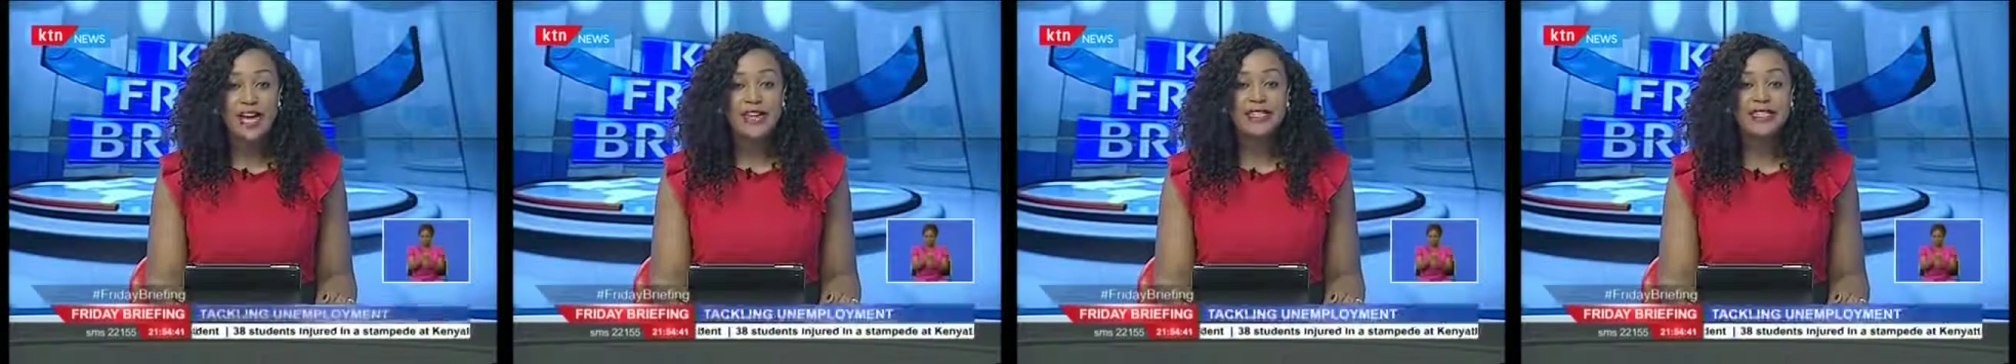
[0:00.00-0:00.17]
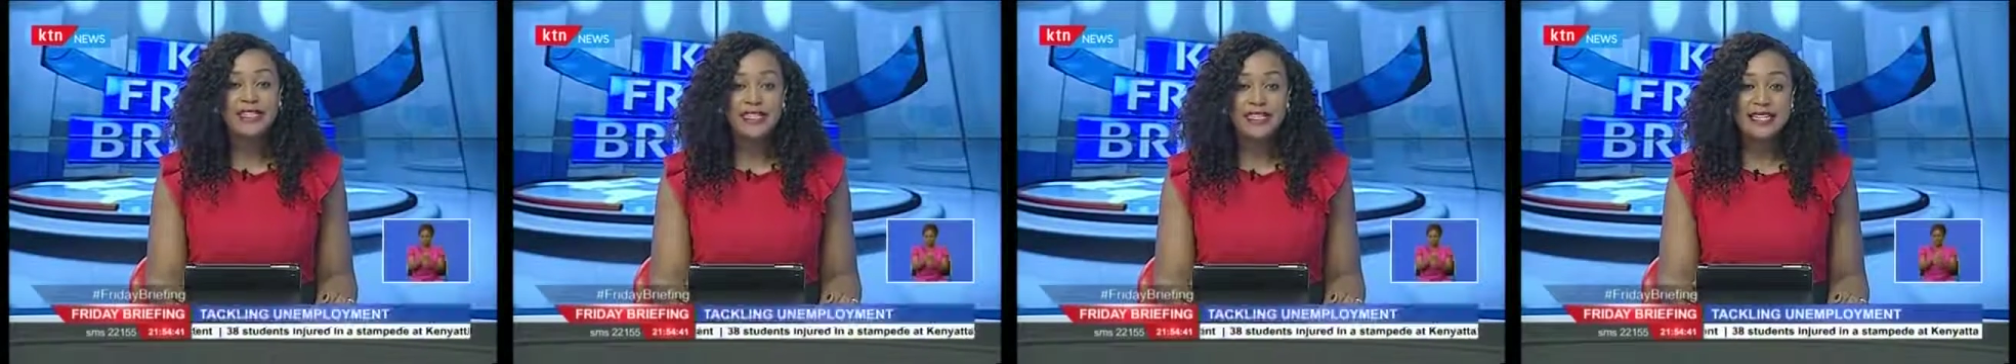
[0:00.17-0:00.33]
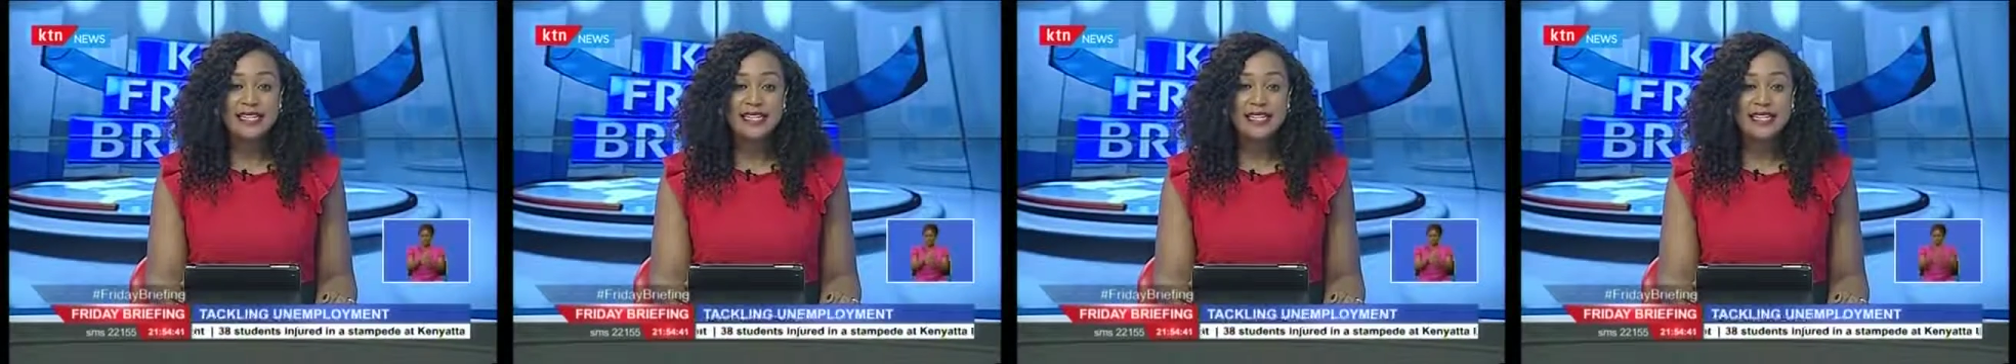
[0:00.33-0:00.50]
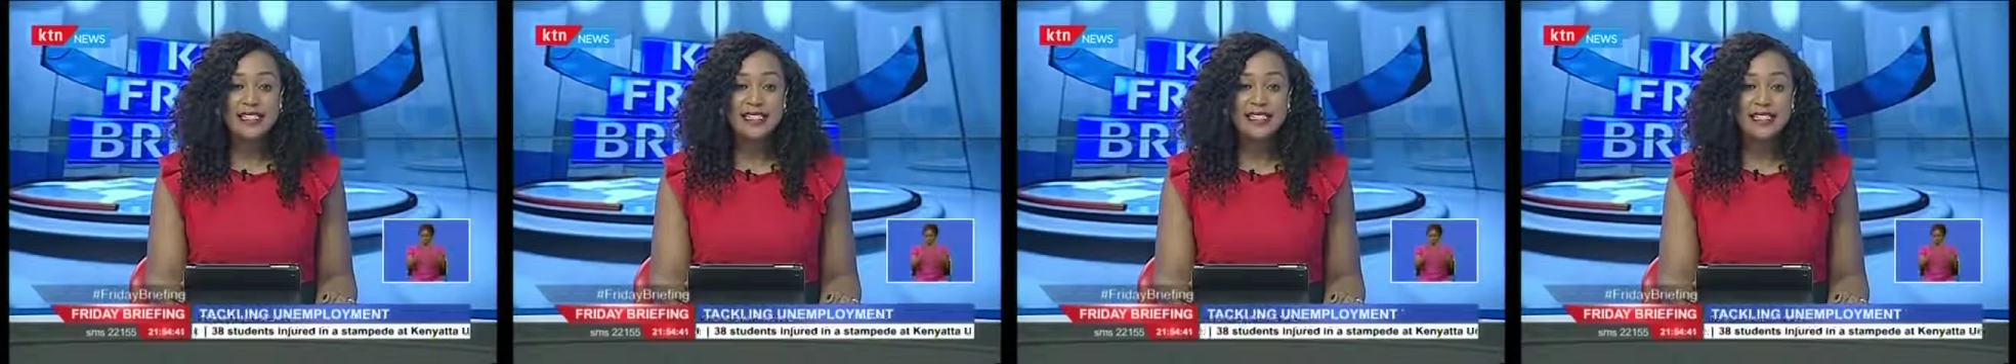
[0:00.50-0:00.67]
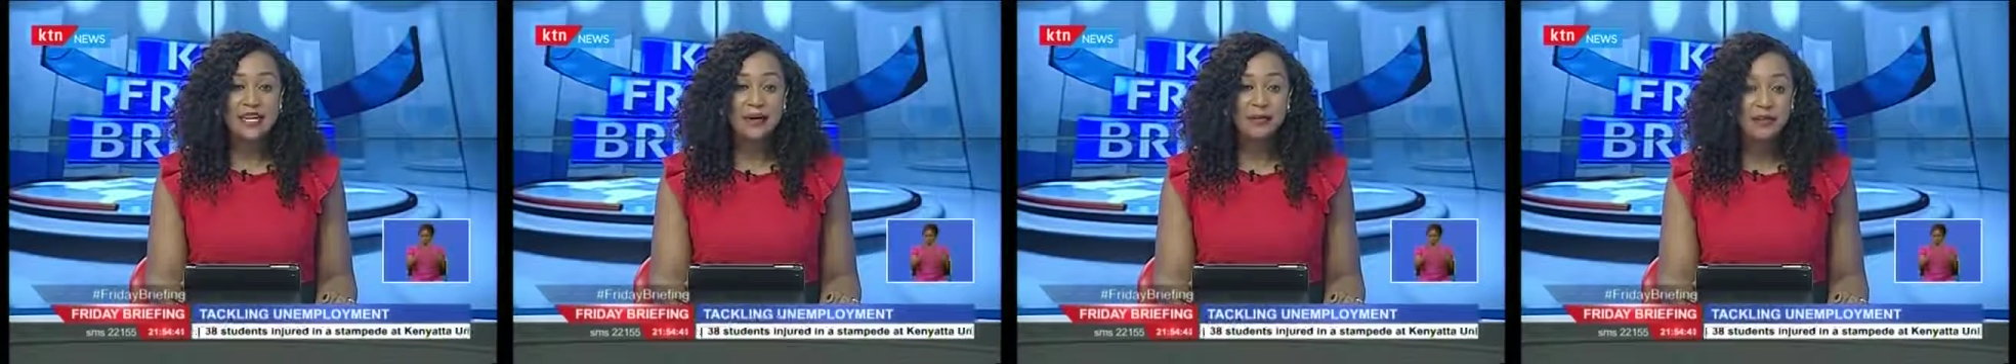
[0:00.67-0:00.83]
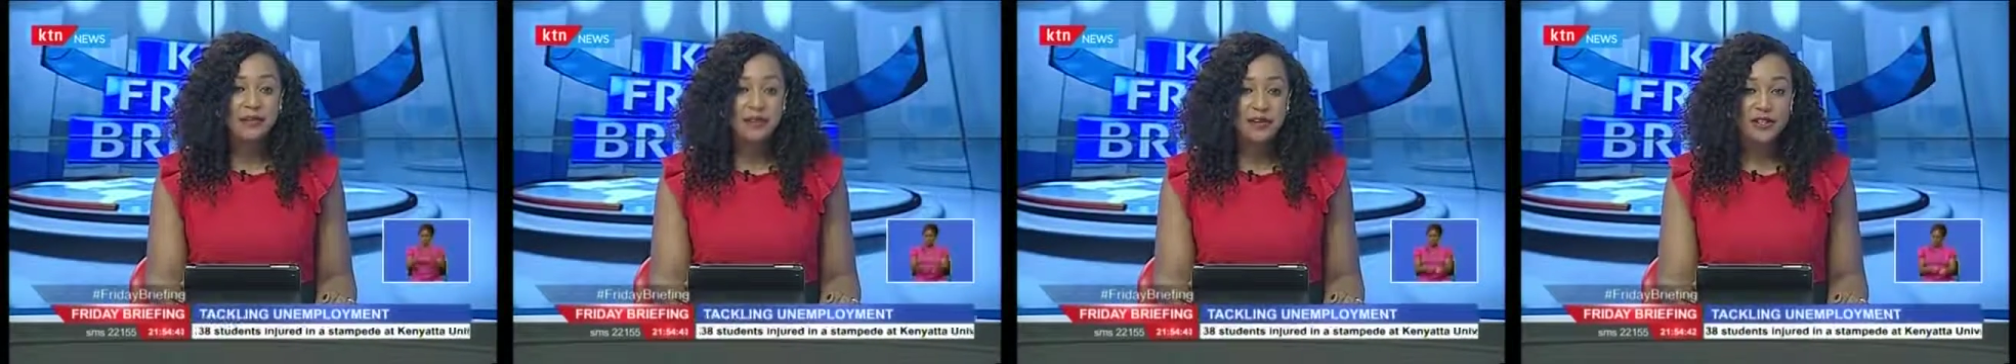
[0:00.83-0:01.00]
detailing
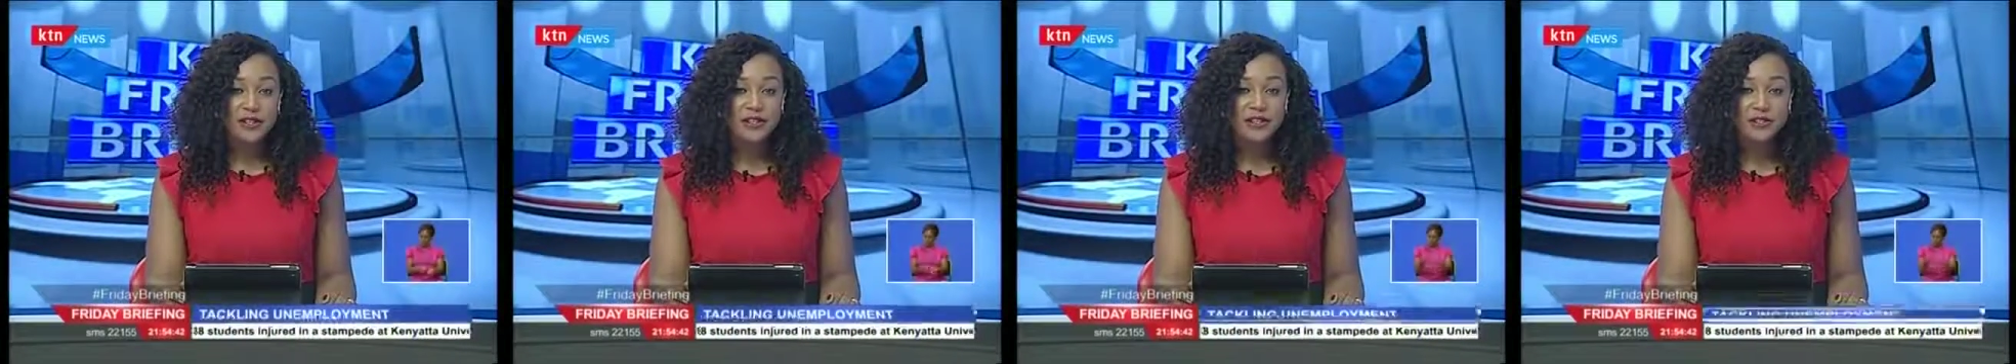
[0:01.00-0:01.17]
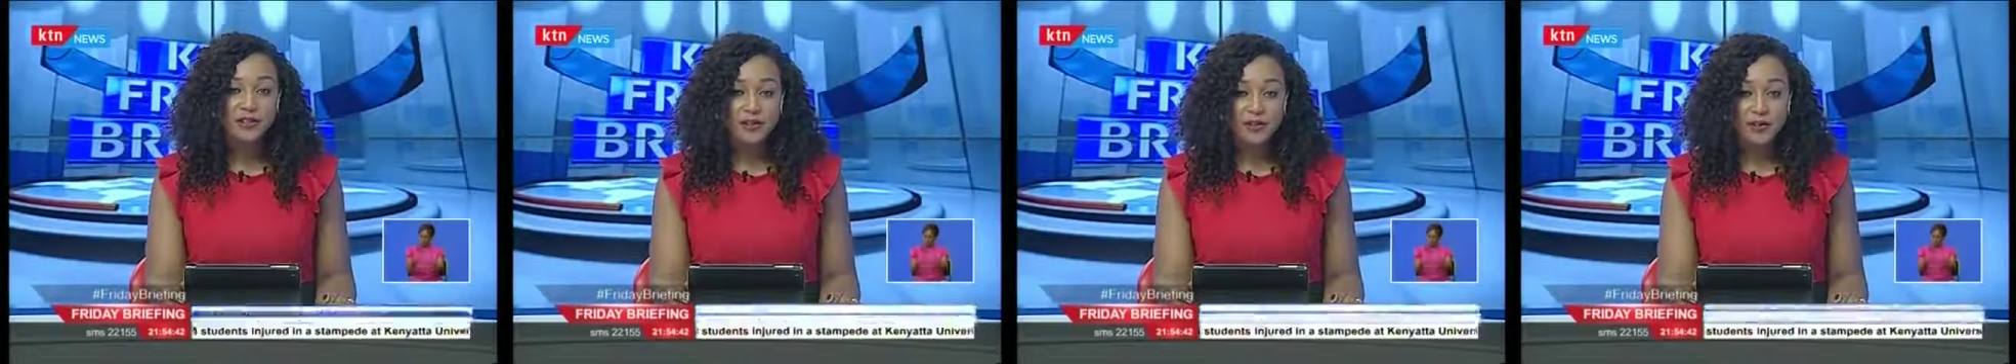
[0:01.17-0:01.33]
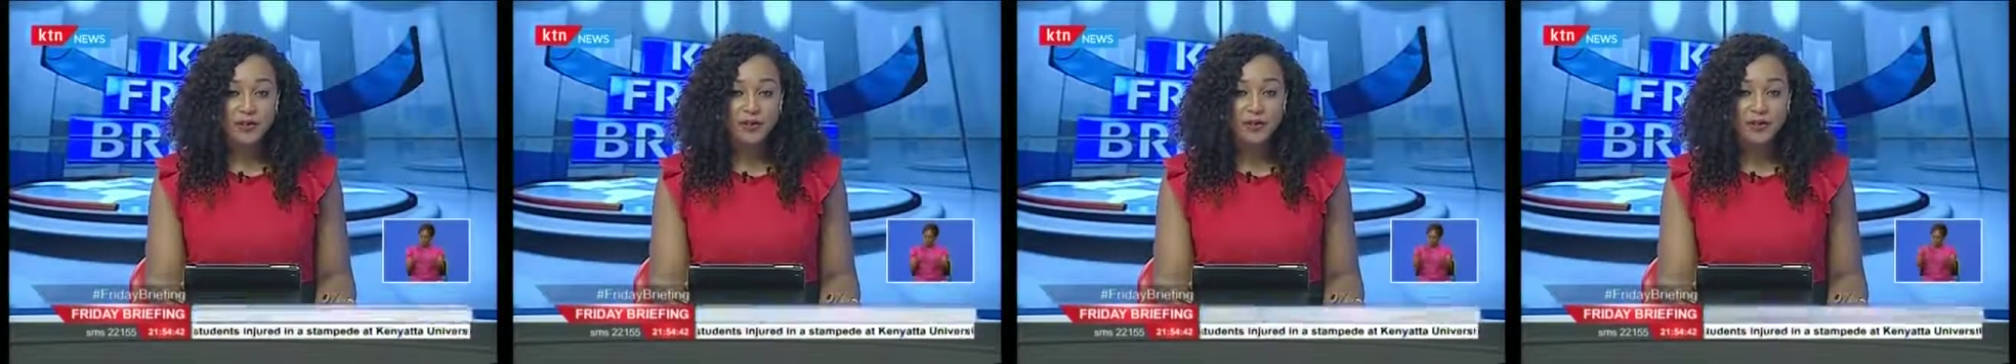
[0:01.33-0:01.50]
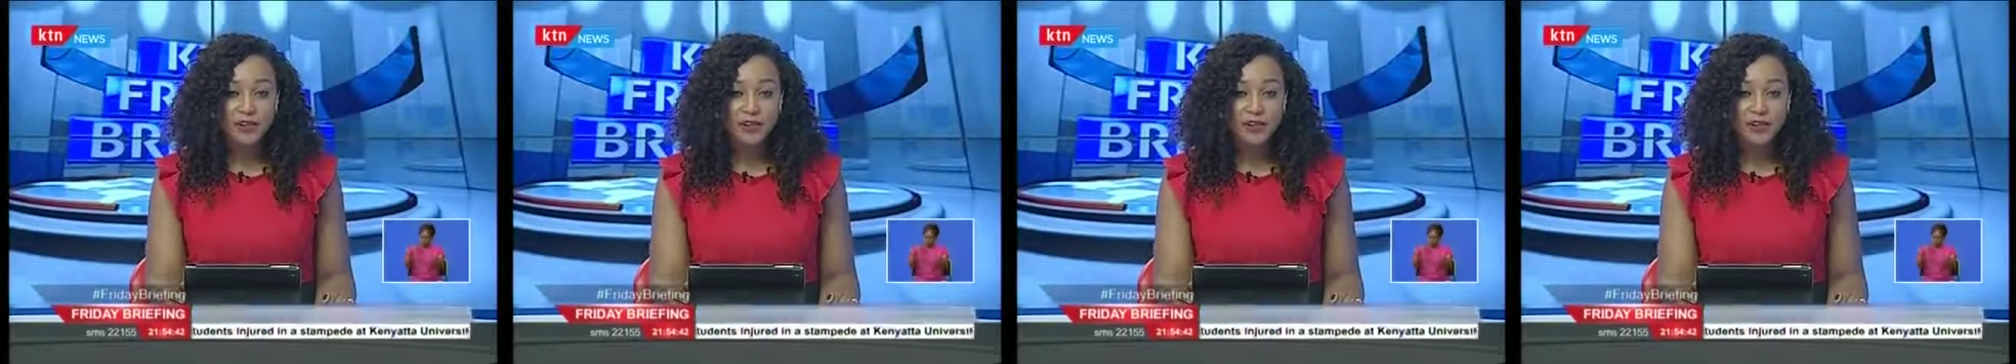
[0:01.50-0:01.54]
some of the social